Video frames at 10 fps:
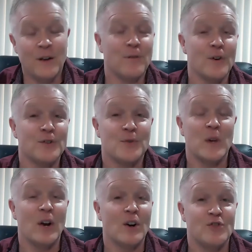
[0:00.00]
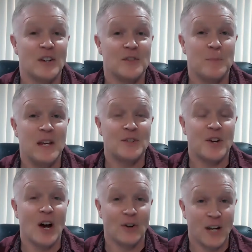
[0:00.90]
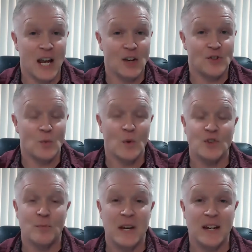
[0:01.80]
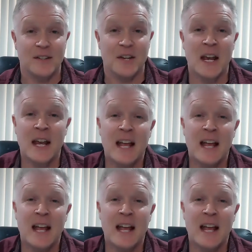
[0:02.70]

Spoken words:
First, we are a just peace congregation, which means